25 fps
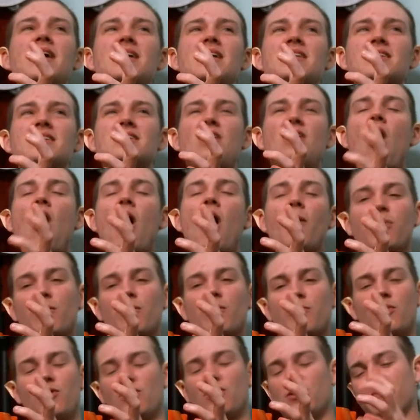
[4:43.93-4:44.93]

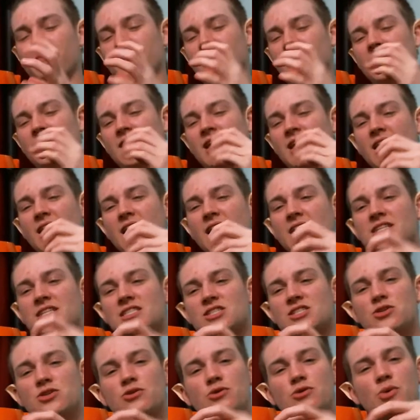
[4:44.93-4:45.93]
comparable
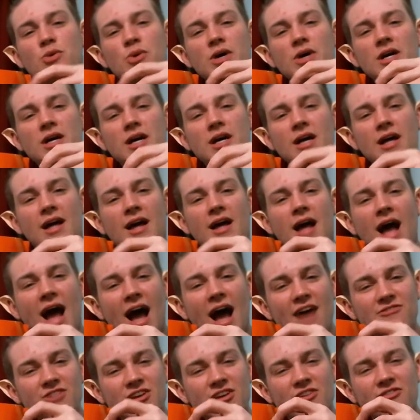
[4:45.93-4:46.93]
to
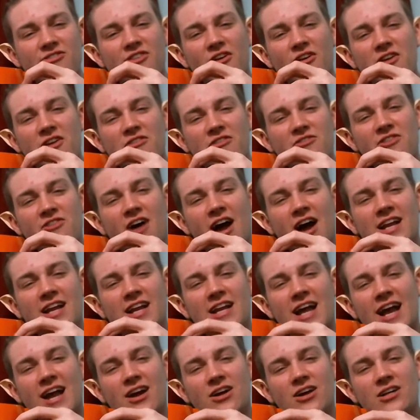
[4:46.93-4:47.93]
having very fine
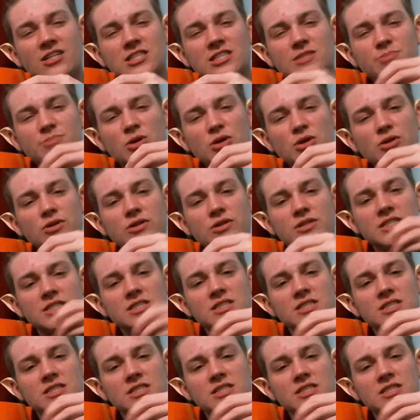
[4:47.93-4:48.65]
hairs pulled.